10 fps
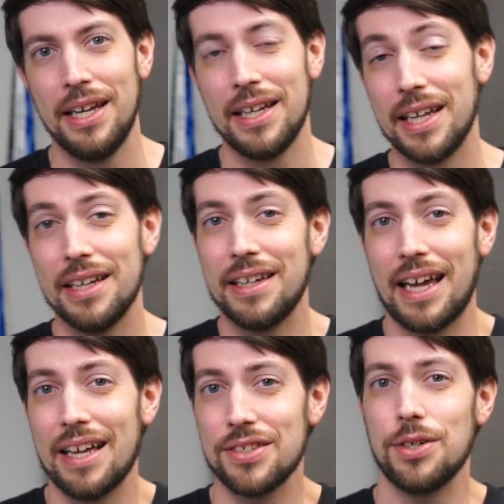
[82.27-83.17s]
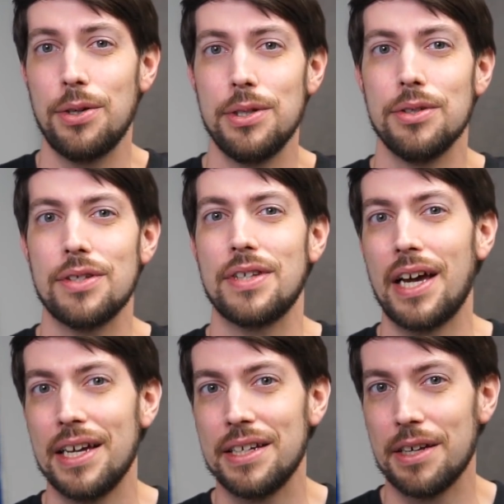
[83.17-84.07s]
And as to who uses
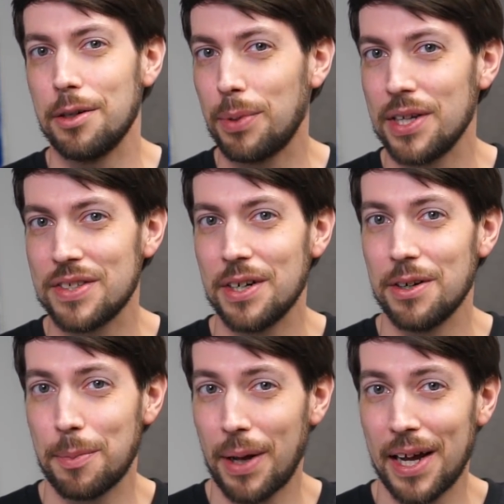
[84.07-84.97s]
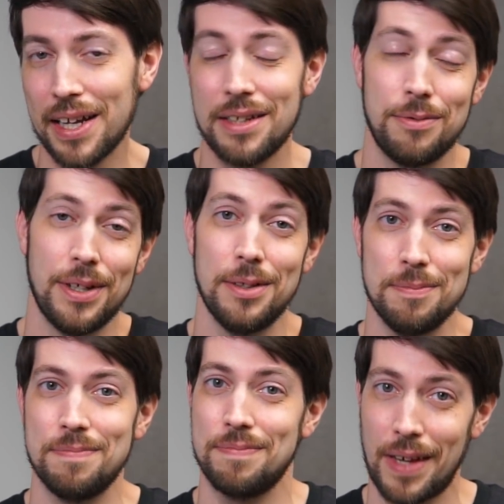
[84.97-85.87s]
high-end enterprise gear on a Pi,
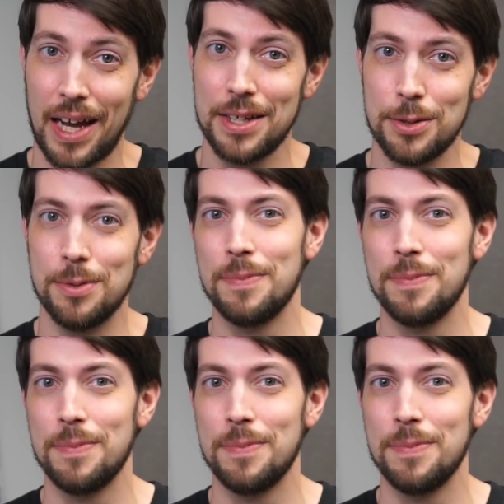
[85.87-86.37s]
well, I do.